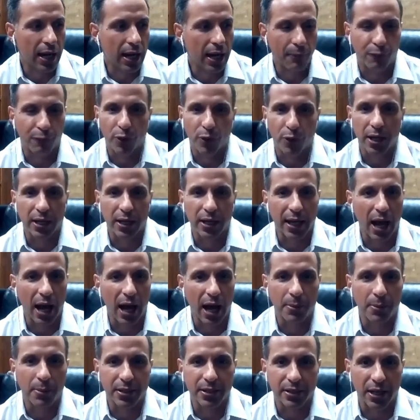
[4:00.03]
I'm freaking
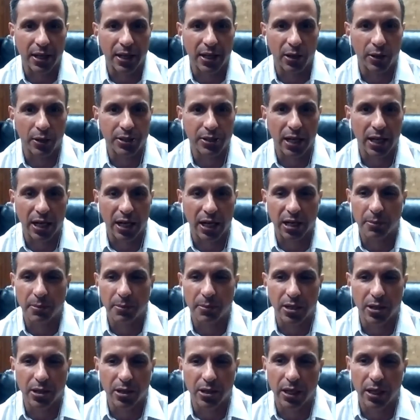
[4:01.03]
out because I know it's not going to be
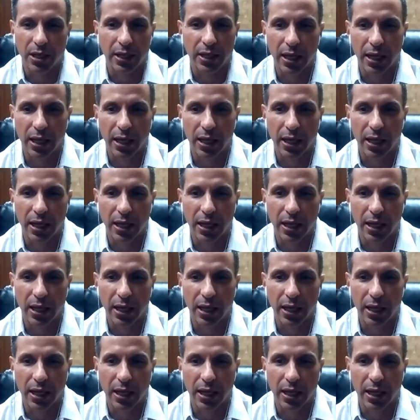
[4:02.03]
good.